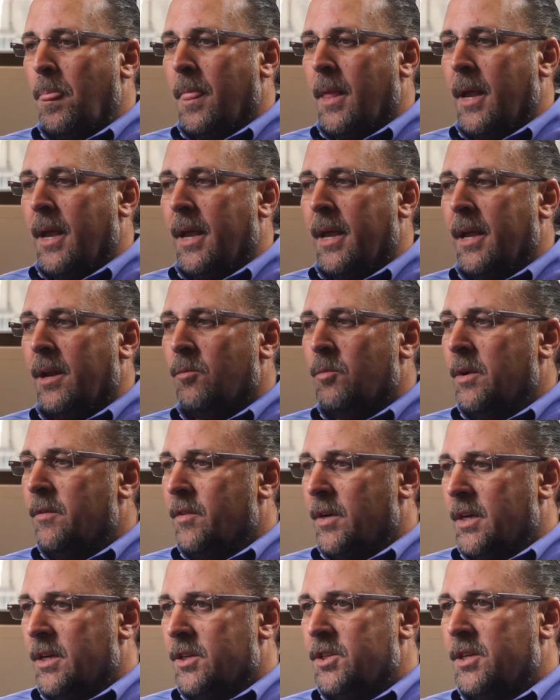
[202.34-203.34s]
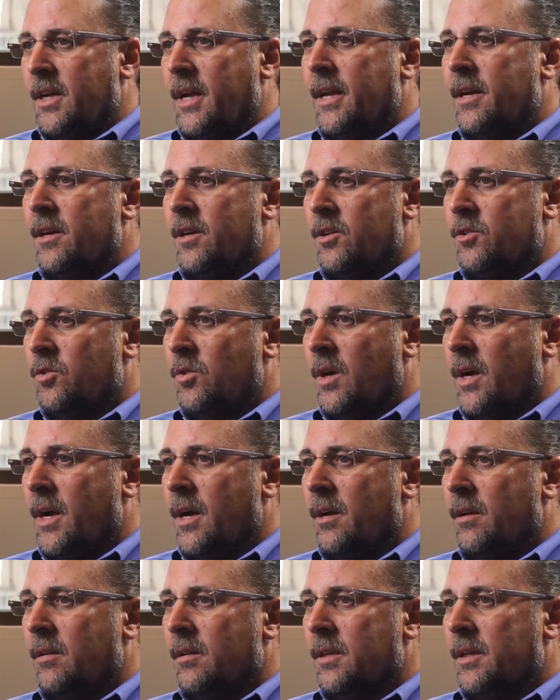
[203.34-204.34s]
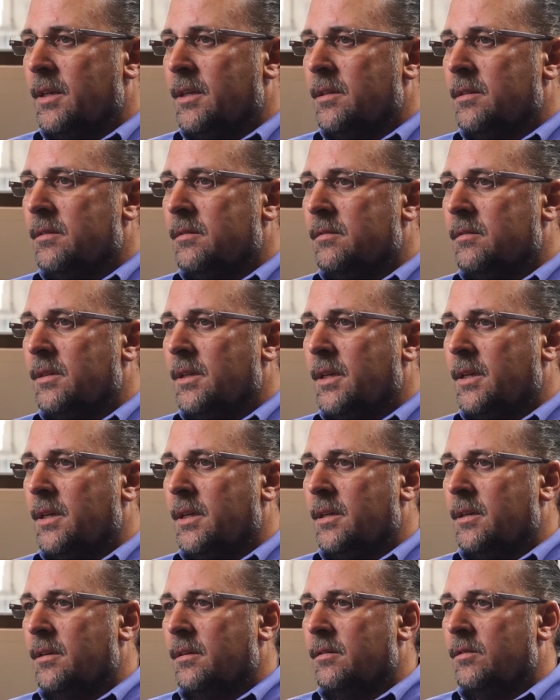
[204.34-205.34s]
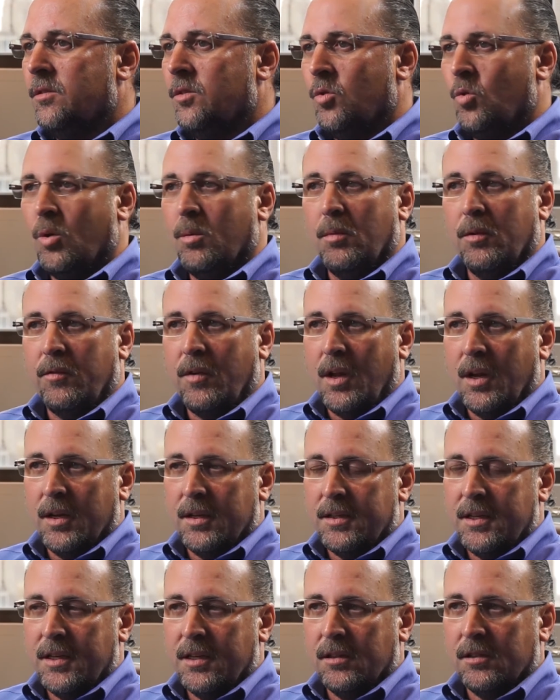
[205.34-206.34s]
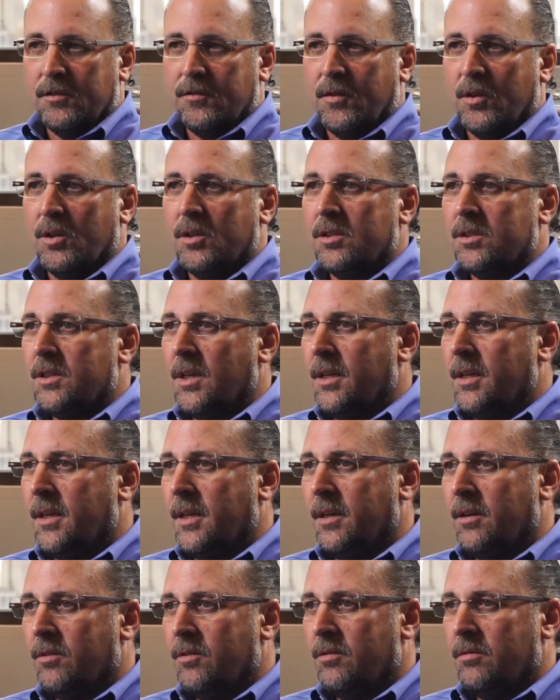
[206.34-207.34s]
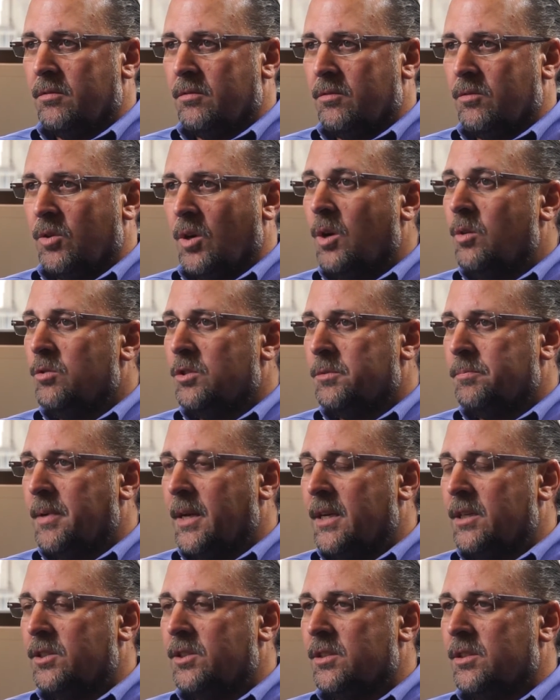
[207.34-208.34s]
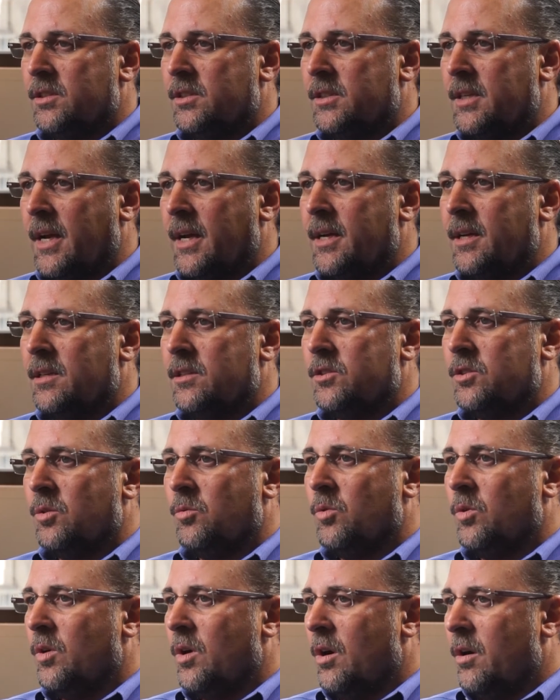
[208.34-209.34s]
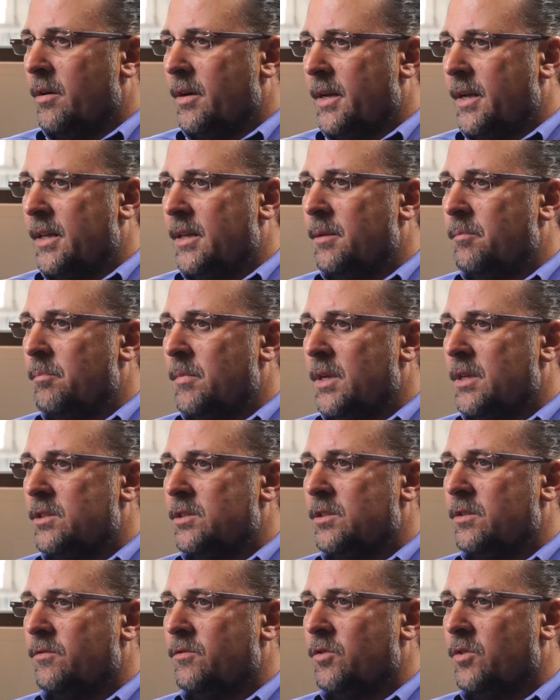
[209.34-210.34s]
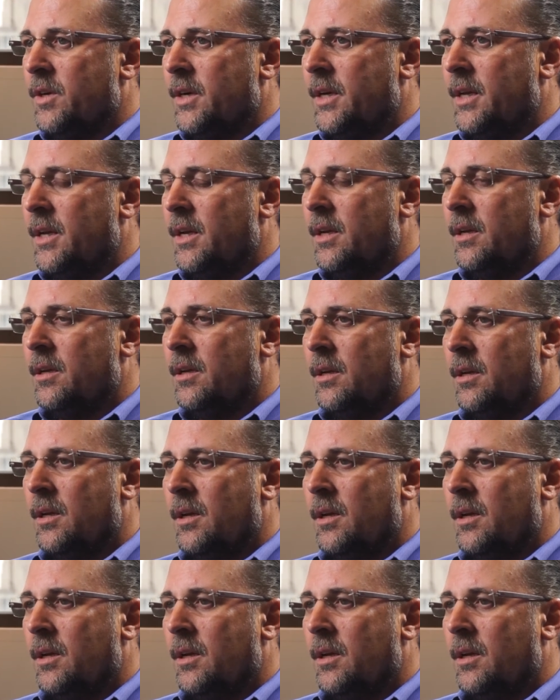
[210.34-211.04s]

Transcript: And we've initiated a trial in normal volunteers first and then Crohn's patients second. So we're already in the midst of treating